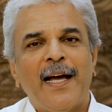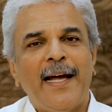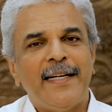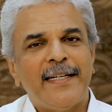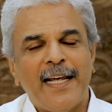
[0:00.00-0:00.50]

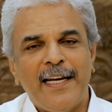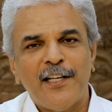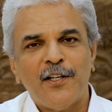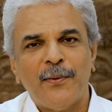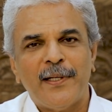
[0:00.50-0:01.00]
and
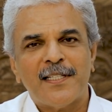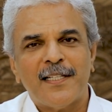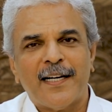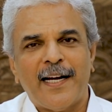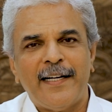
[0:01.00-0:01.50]
telling you it's
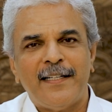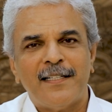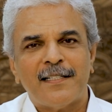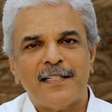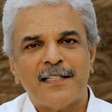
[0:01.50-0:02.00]
the right
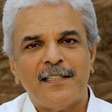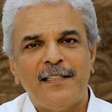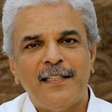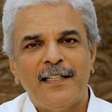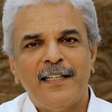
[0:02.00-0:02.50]
decision.
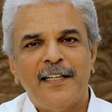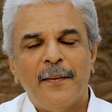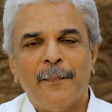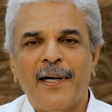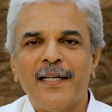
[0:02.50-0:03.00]

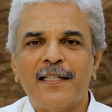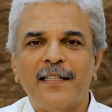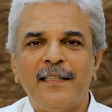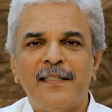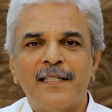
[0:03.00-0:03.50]
But
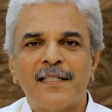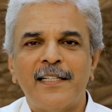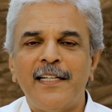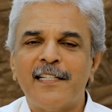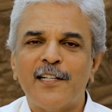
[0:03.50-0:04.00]

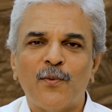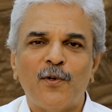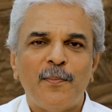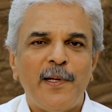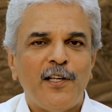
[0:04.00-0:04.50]
since it
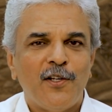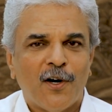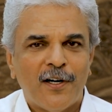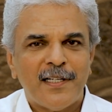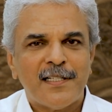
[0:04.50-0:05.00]
would be
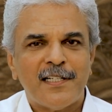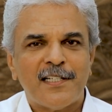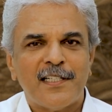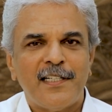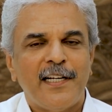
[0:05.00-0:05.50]
your
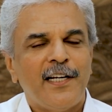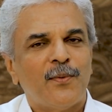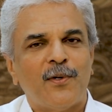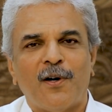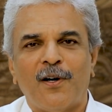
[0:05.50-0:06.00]
decision,
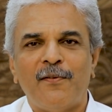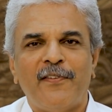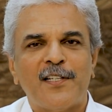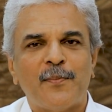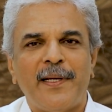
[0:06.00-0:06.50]
it would
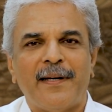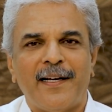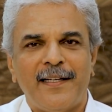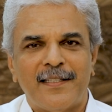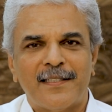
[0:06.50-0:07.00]
always be
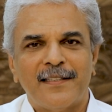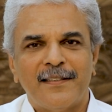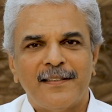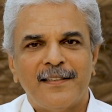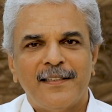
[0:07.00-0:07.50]
right.
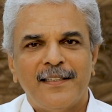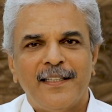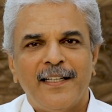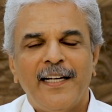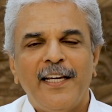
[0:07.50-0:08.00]

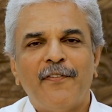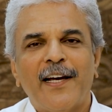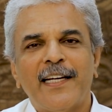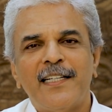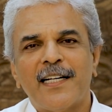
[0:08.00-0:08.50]
If
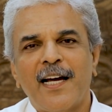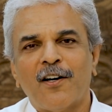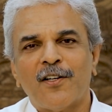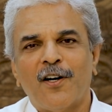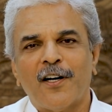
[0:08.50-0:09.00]
I can
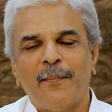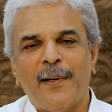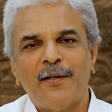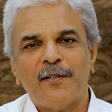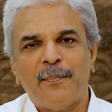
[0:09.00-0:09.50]
talk
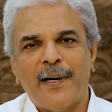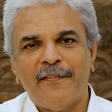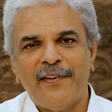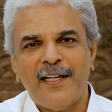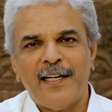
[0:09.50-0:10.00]
about
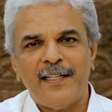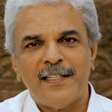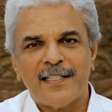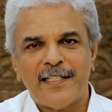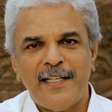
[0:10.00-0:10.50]
Bhavin and
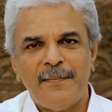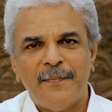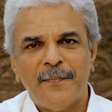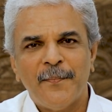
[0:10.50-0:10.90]
his team,